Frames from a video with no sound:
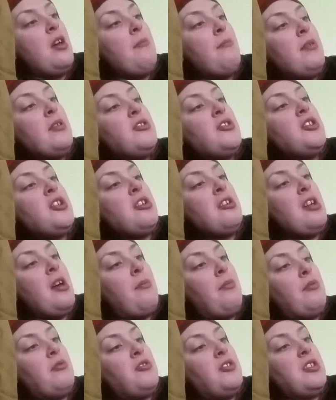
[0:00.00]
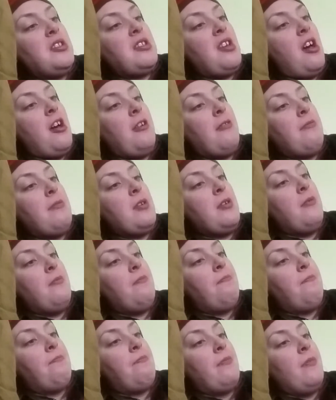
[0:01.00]
but cheered up when she saw her
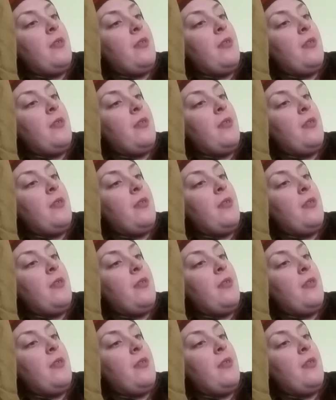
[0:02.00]
room.